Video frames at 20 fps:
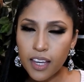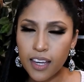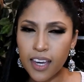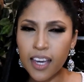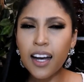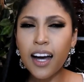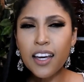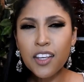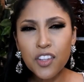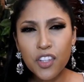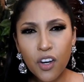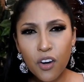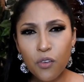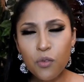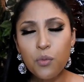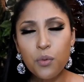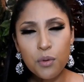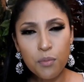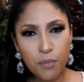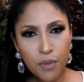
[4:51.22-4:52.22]
And I
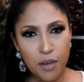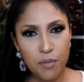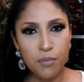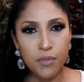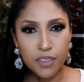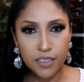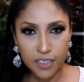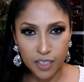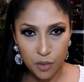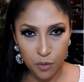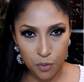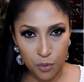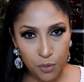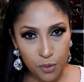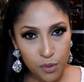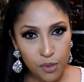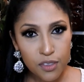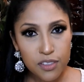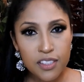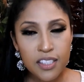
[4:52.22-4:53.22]
don't remember the
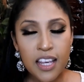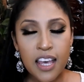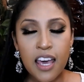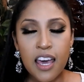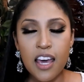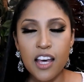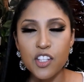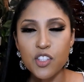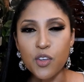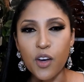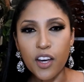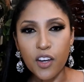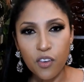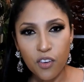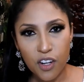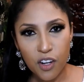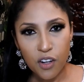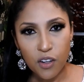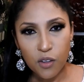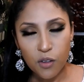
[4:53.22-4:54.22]
rules, so I'm
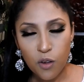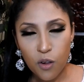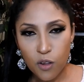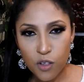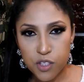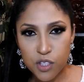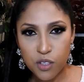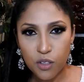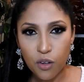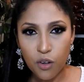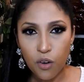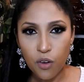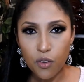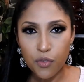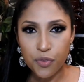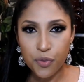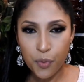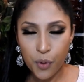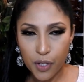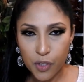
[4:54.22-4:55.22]
gonna also
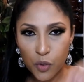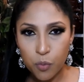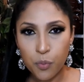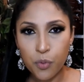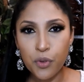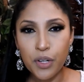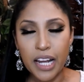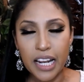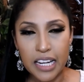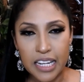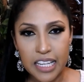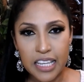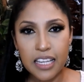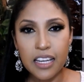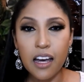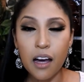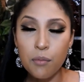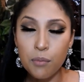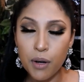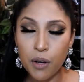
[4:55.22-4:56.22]
try to put a
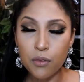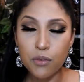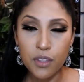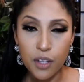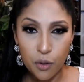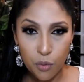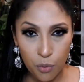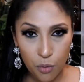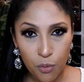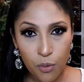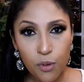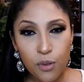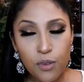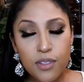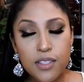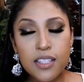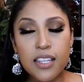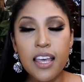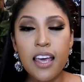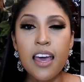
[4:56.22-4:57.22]
link about the
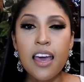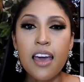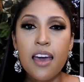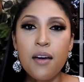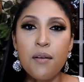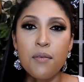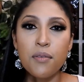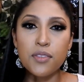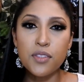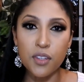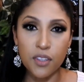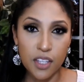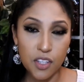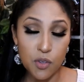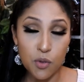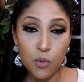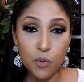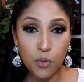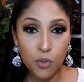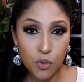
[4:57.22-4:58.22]
rules so that
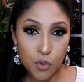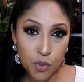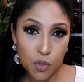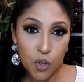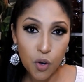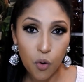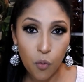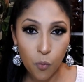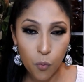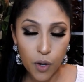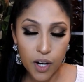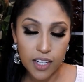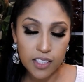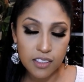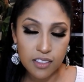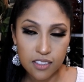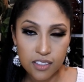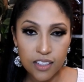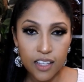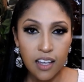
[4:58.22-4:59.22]
you know what
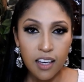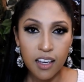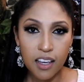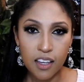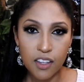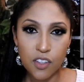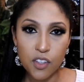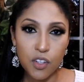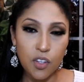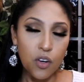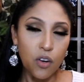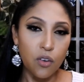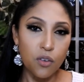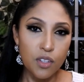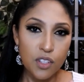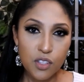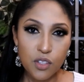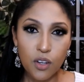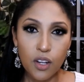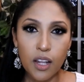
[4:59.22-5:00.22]

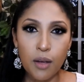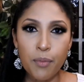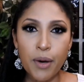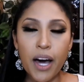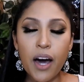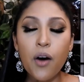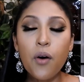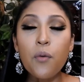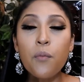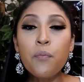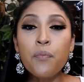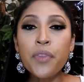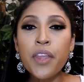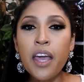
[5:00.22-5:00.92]
it's all about.